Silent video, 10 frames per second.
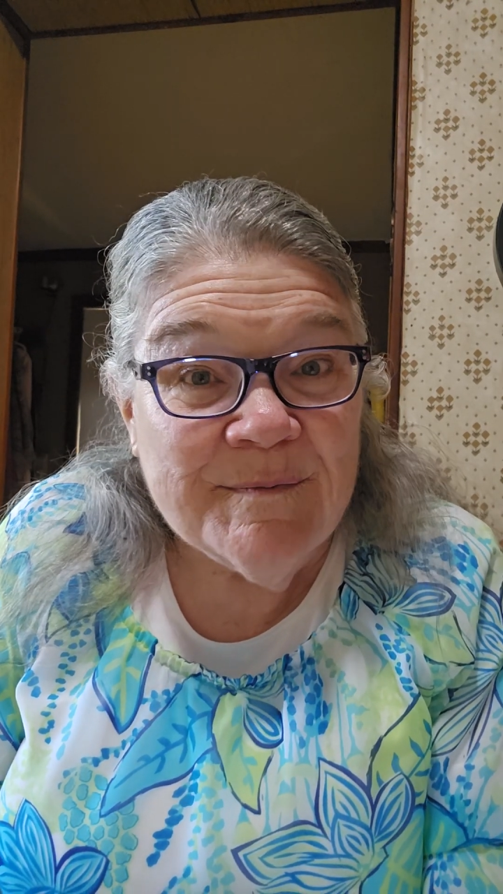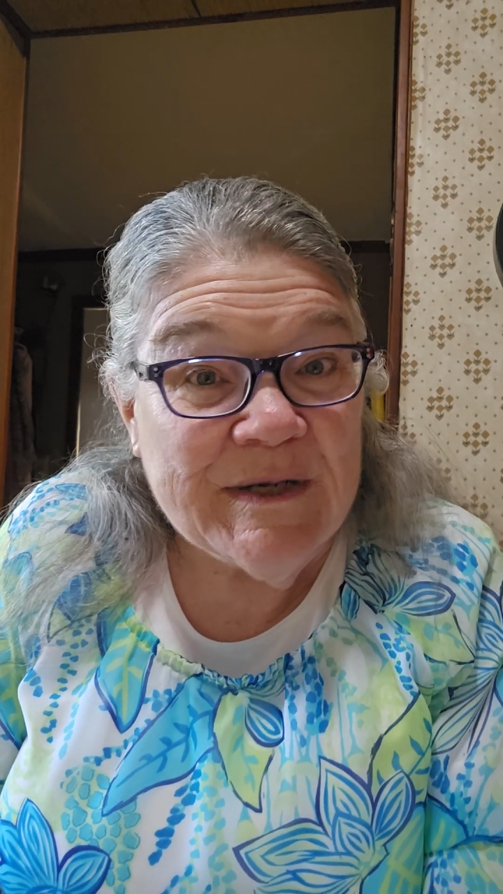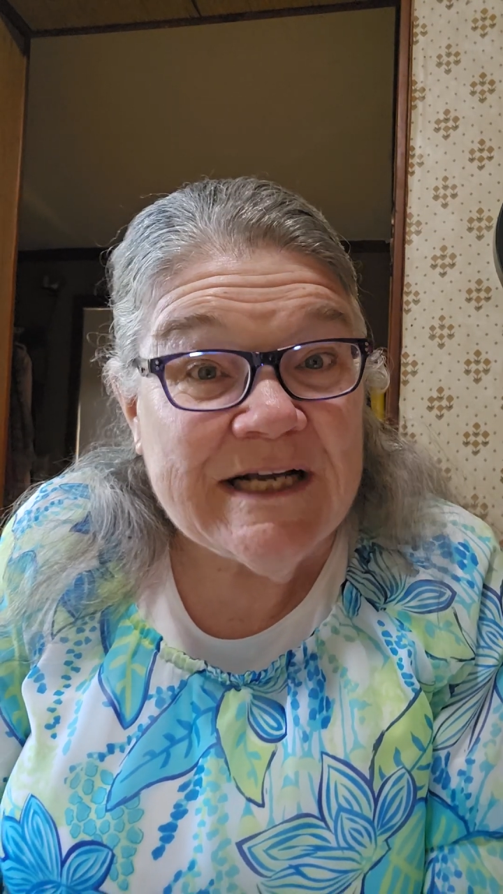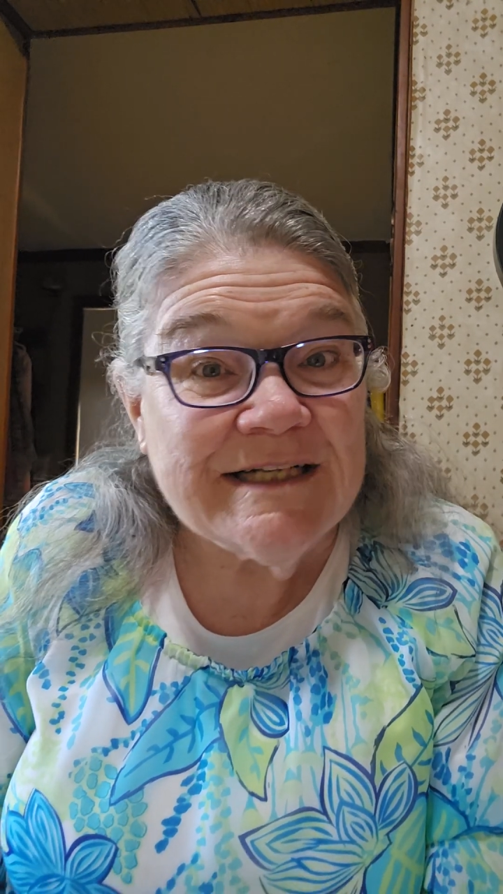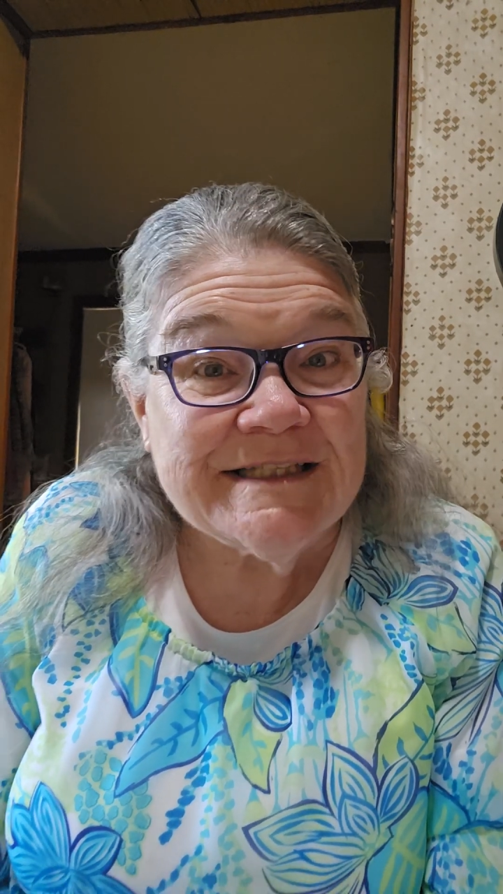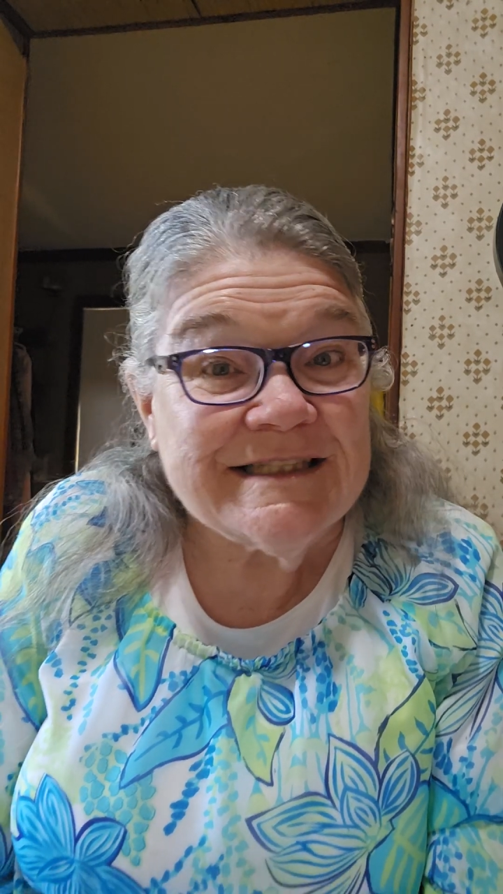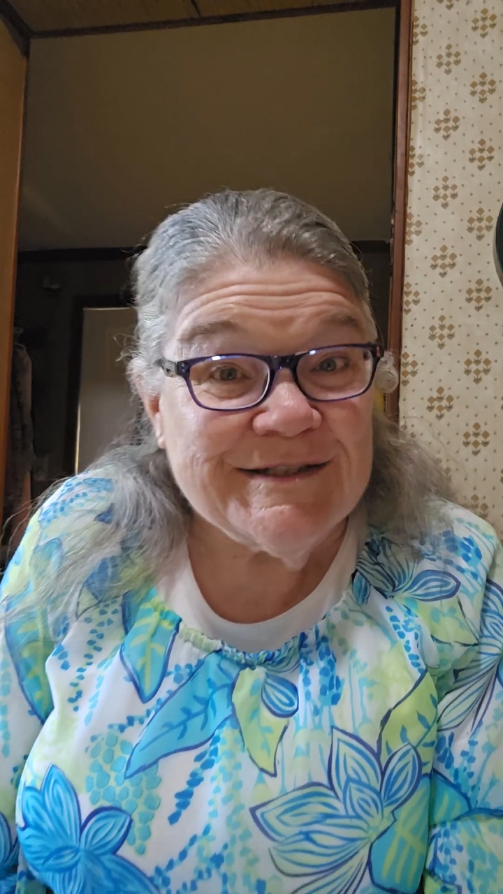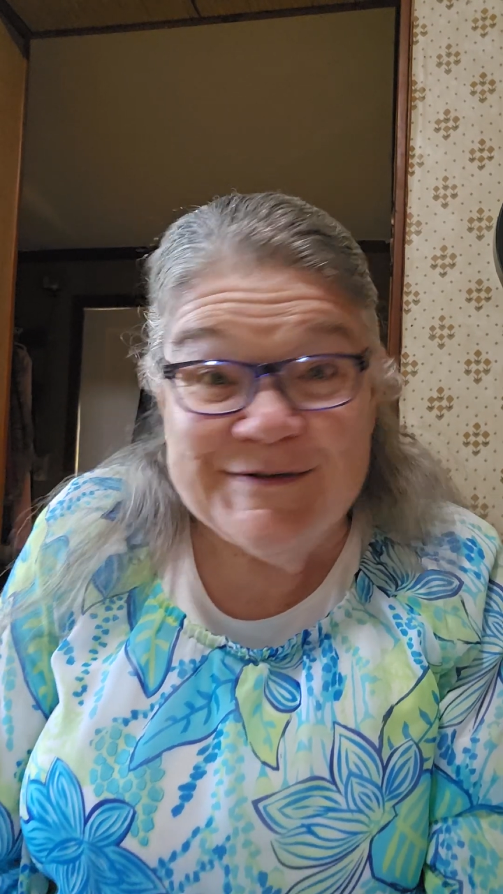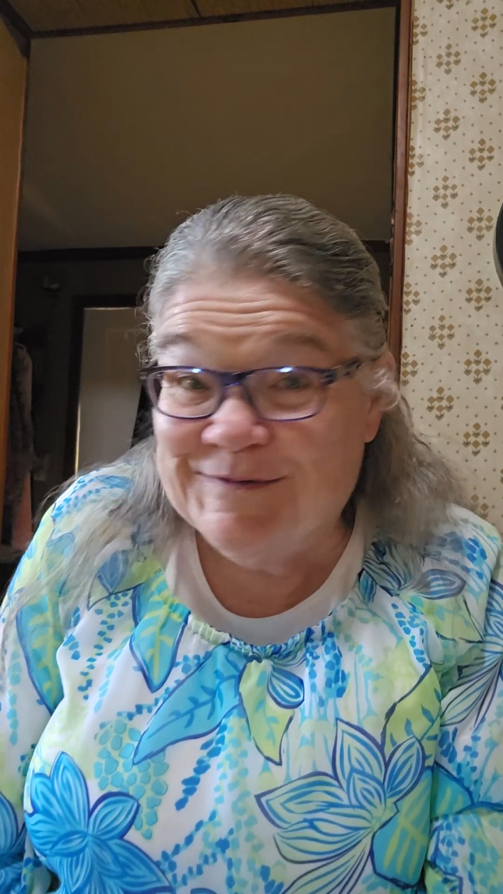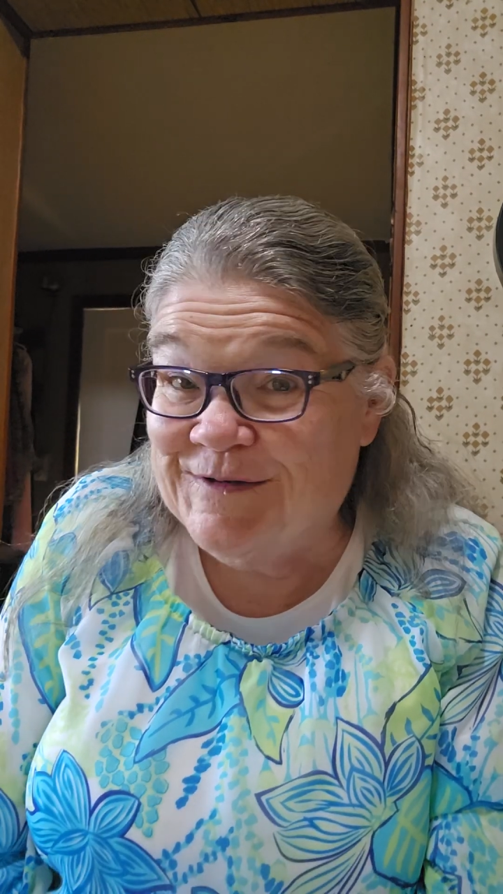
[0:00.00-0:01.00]
because
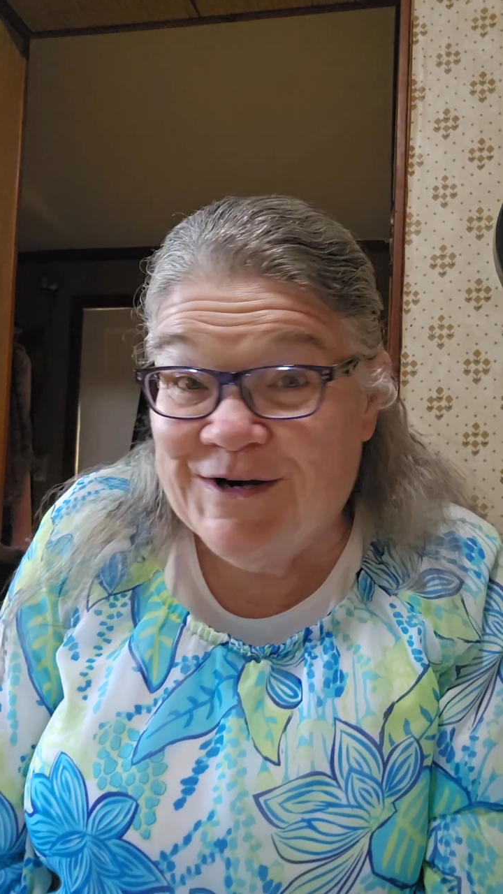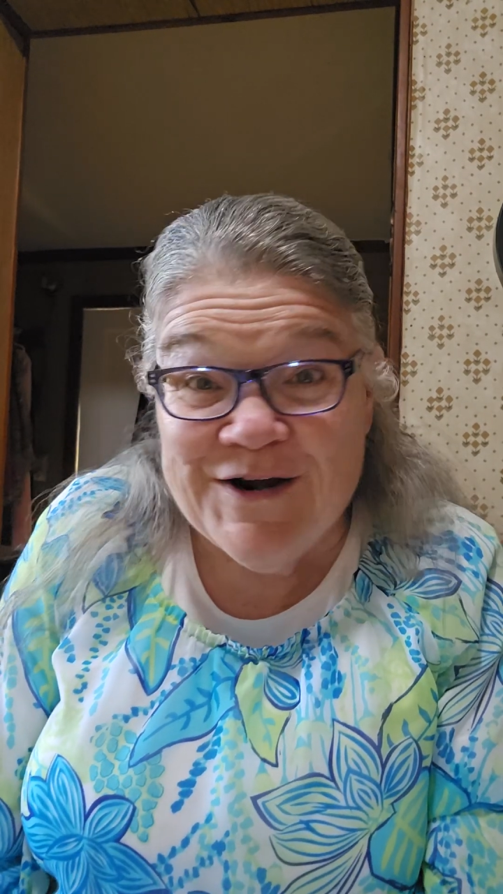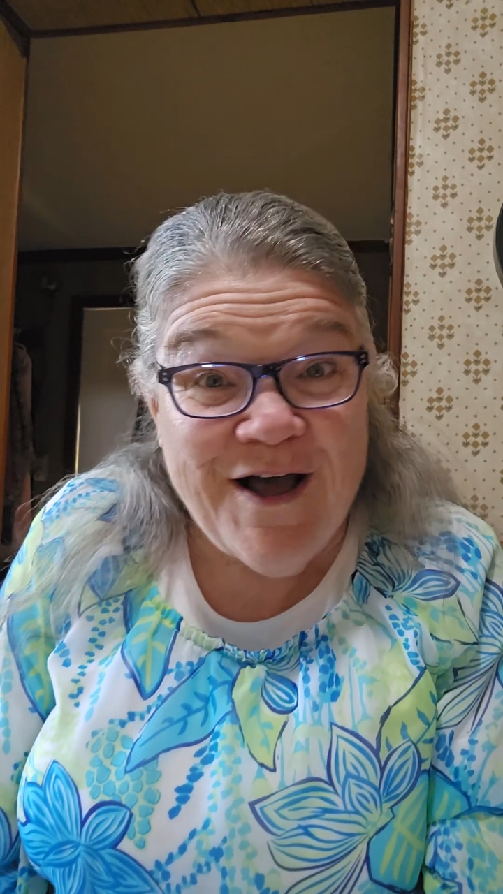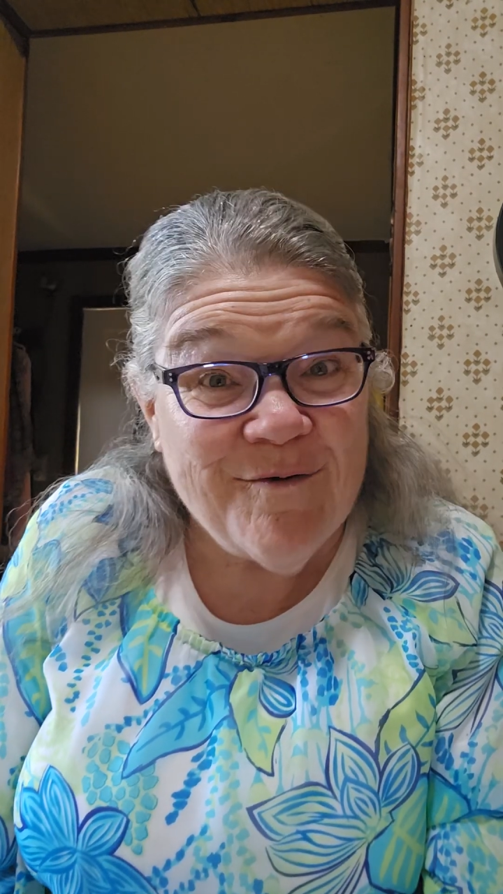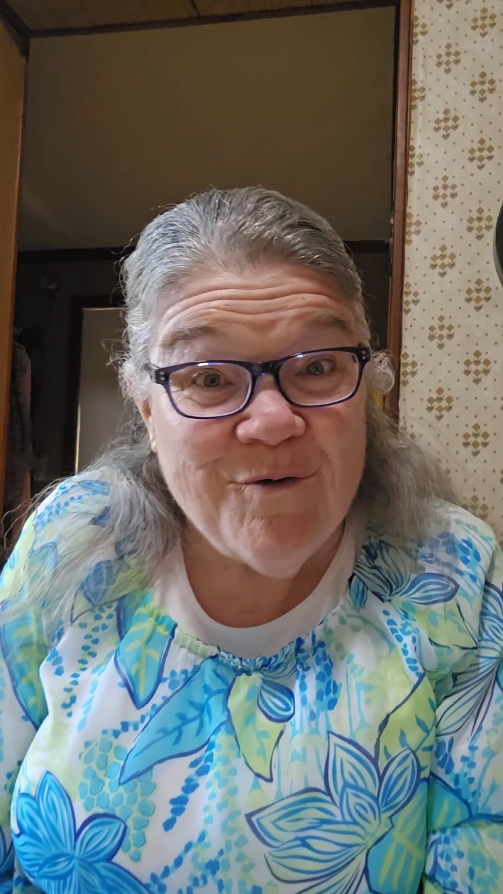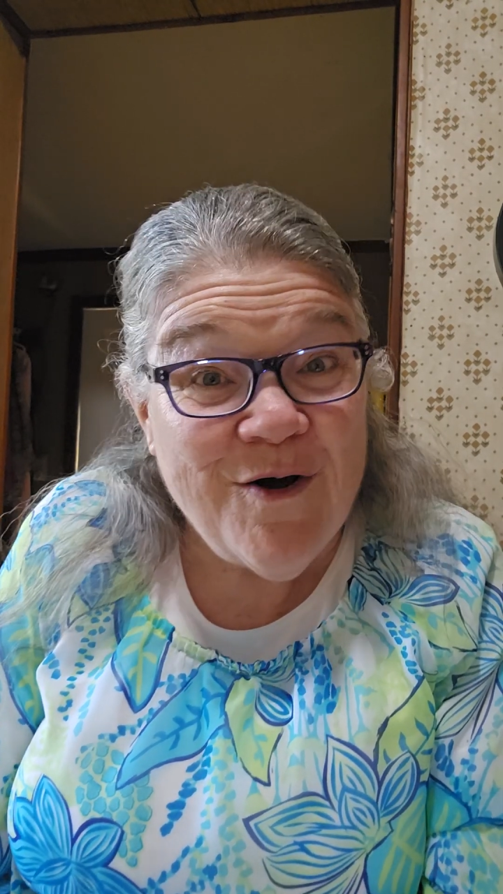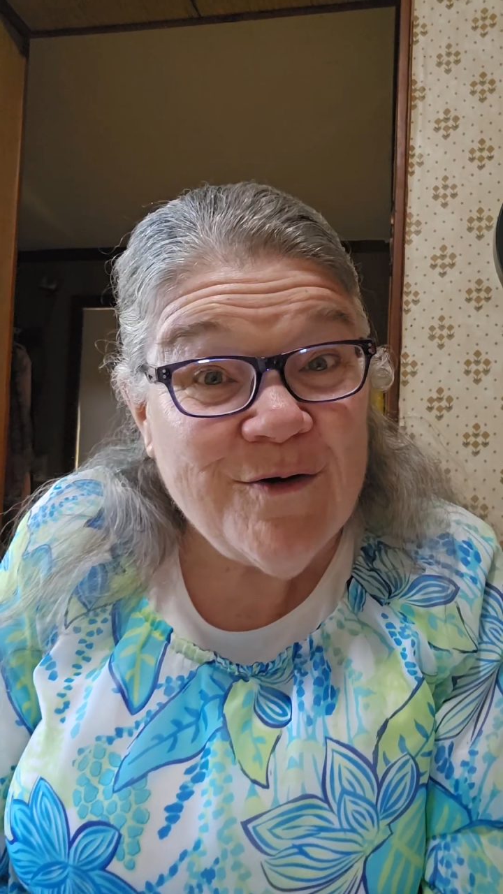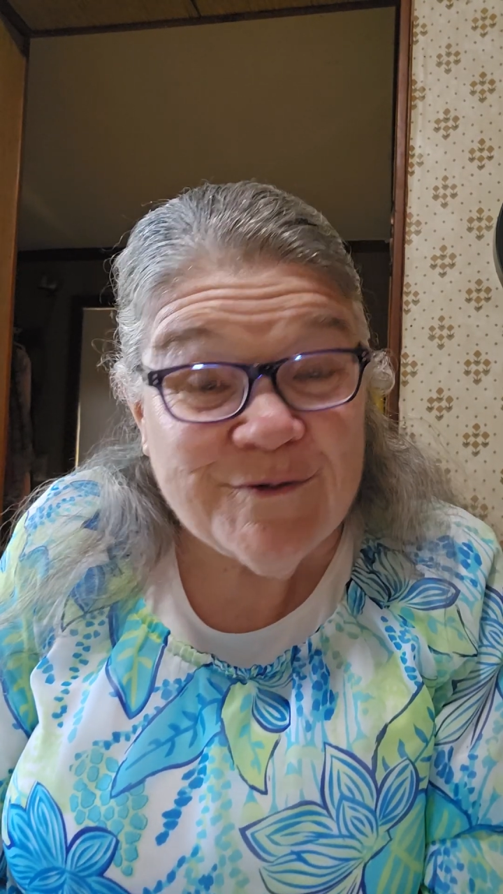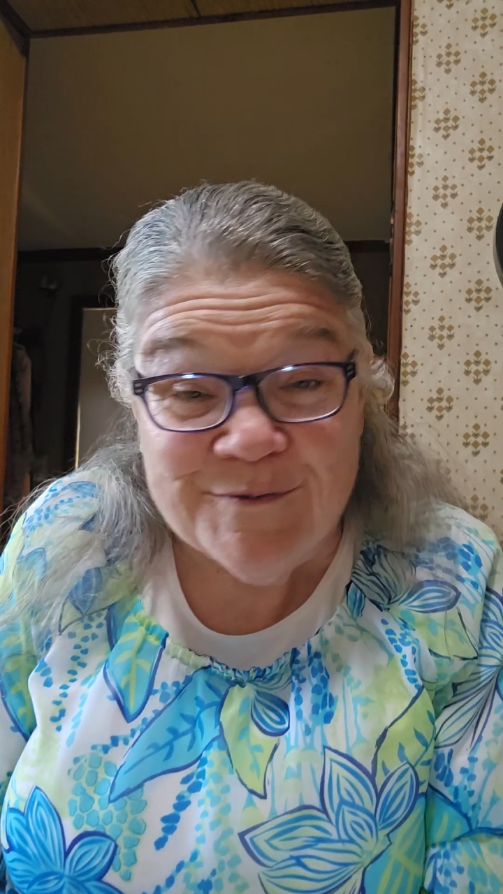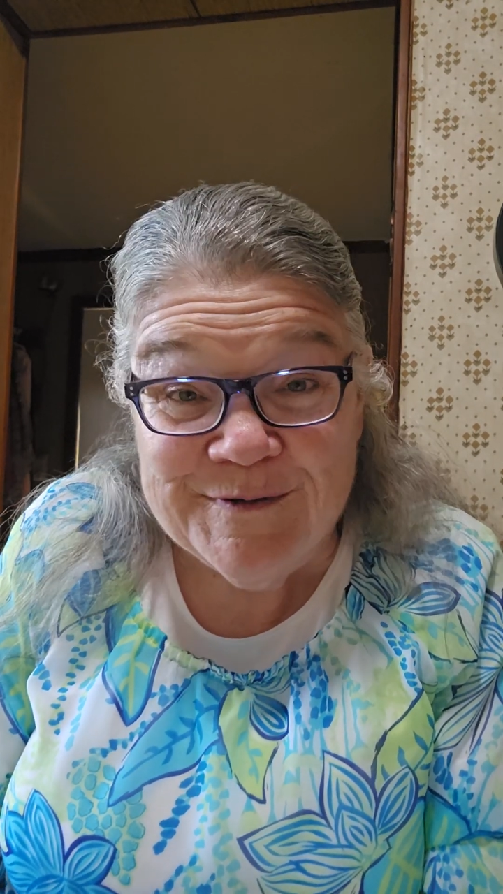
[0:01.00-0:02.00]
they're not
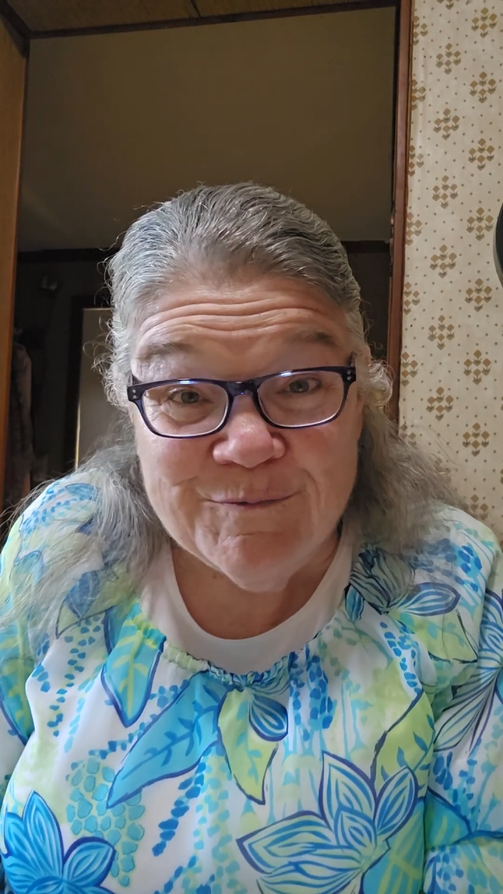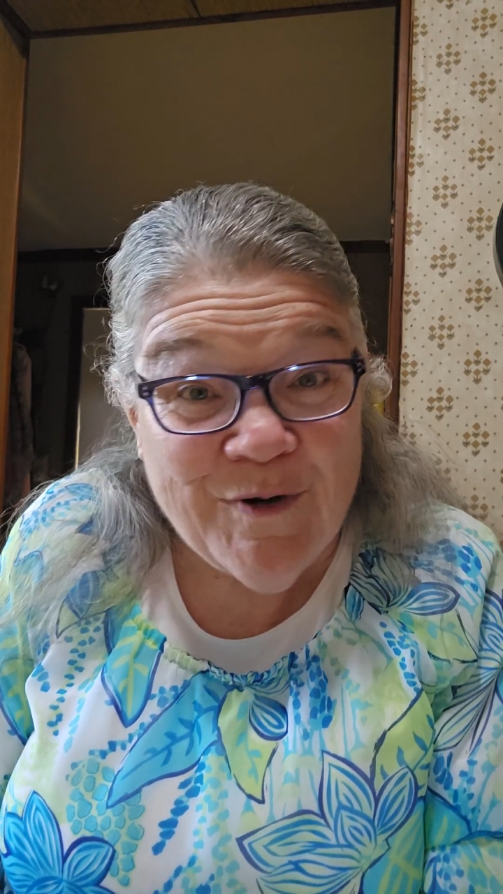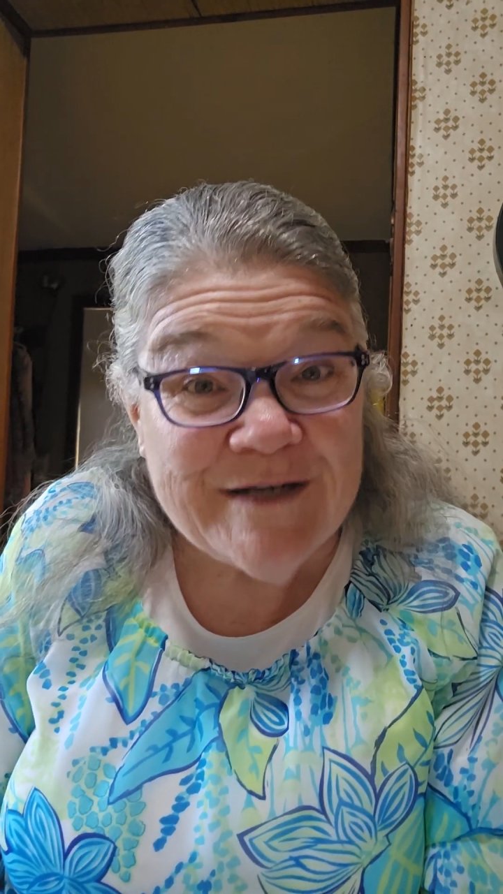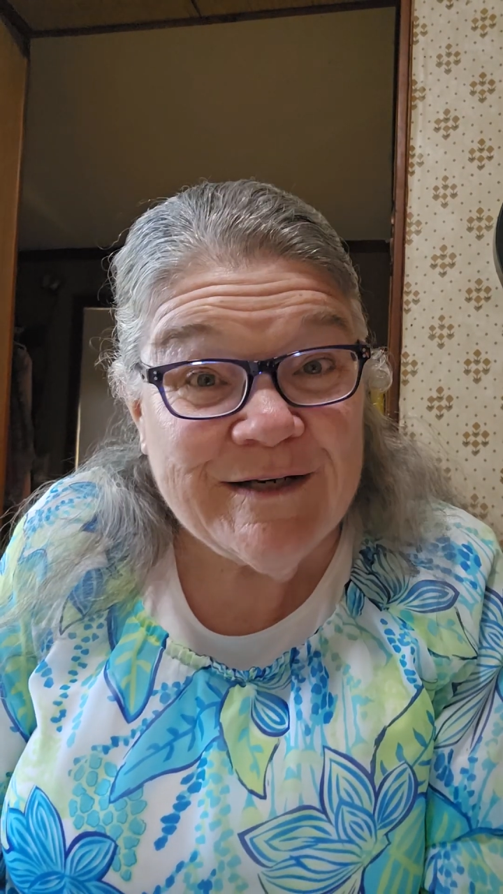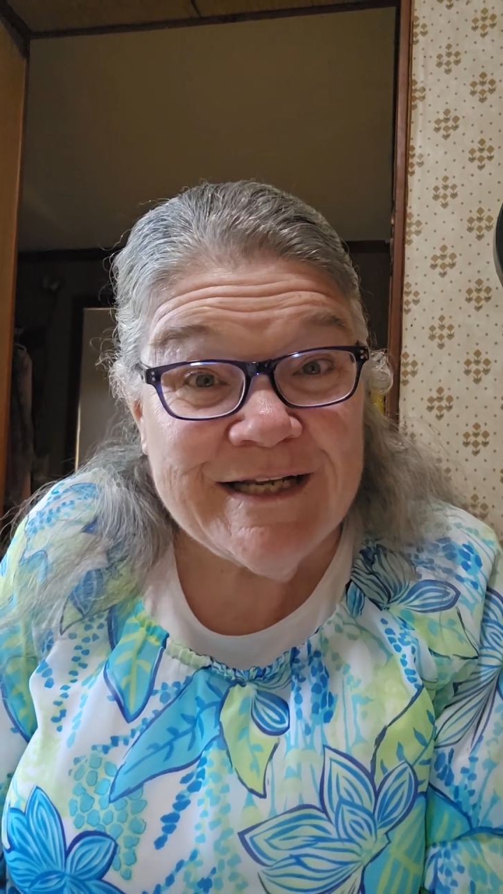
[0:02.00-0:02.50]
wanting what